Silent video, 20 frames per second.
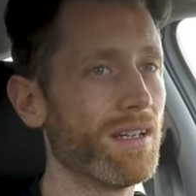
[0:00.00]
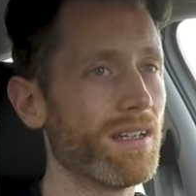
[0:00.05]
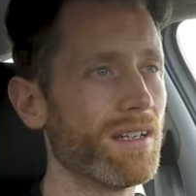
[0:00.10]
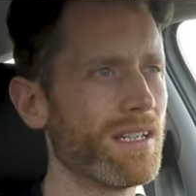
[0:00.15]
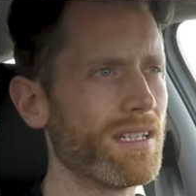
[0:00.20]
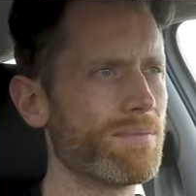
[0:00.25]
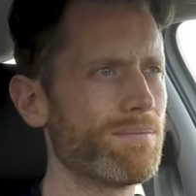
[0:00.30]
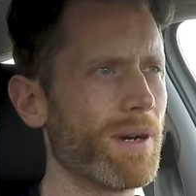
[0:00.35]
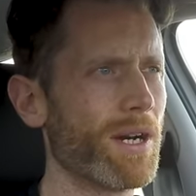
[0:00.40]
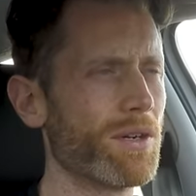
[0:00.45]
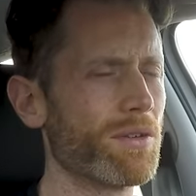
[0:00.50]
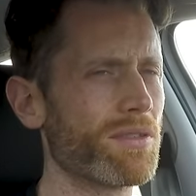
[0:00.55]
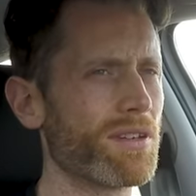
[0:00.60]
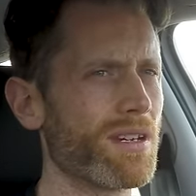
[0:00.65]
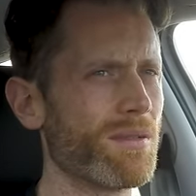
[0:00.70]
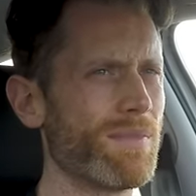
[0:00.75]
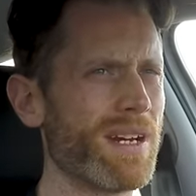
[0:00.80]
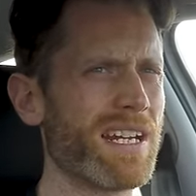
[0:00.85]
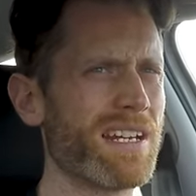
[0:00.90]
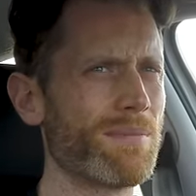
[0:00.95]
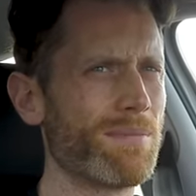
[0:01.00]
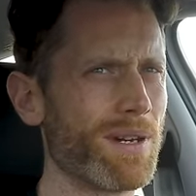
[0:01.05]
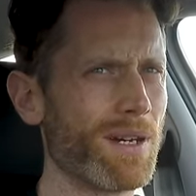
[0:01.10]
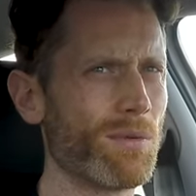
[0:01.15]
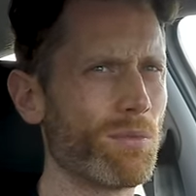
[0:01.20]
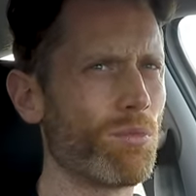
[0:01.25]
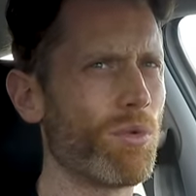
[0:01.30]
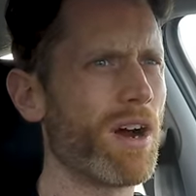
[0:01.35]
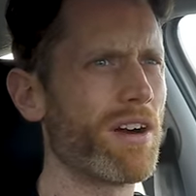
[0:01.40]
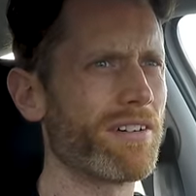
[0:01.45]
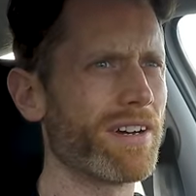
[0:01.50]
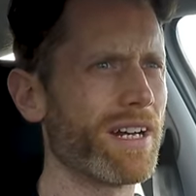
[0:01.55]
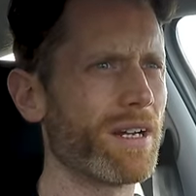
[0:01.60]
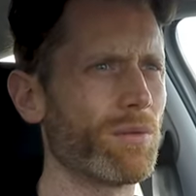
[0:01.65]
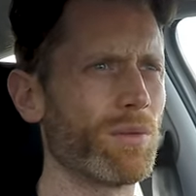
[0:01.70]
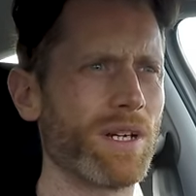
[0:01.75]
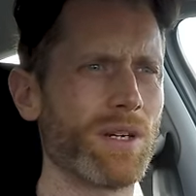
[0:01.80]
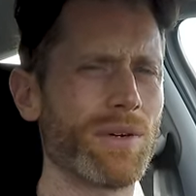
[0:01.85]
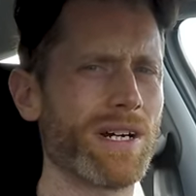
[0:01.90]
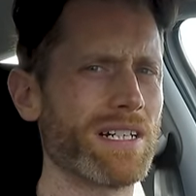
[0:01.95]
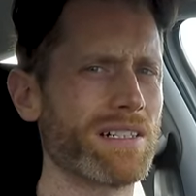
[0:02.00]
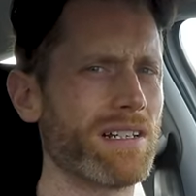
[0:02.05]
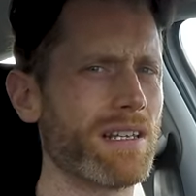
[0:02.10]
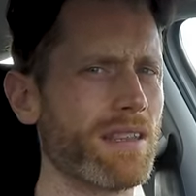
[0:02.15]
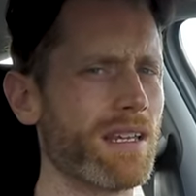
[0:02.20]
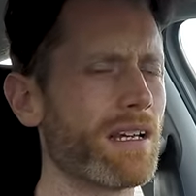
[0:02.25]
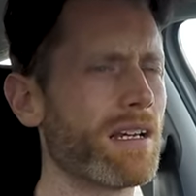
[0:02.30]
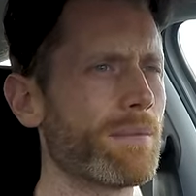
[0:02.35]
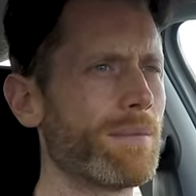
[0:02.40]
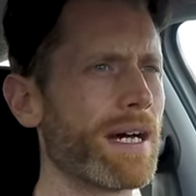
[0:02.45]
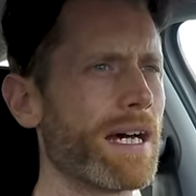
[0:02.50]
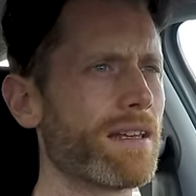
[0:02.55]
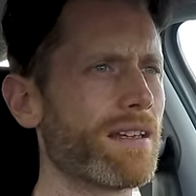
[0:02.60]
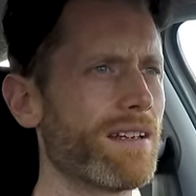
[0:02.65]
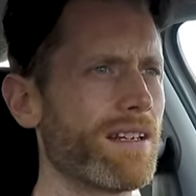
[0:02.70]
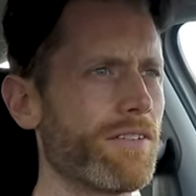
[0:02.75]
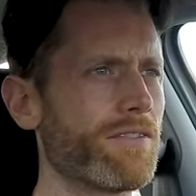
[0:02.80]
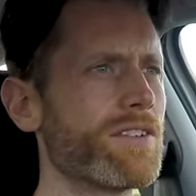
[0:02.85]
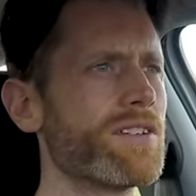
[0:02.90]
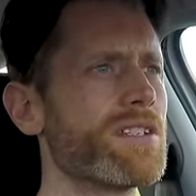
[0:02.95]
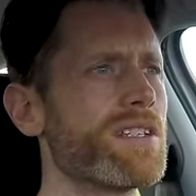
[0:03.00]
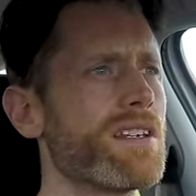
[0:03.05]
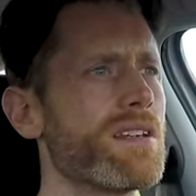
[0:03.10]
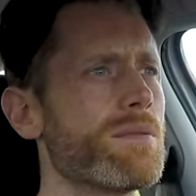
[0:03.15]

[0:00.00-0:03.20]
is both commendable and worrying when you actually think about the difference in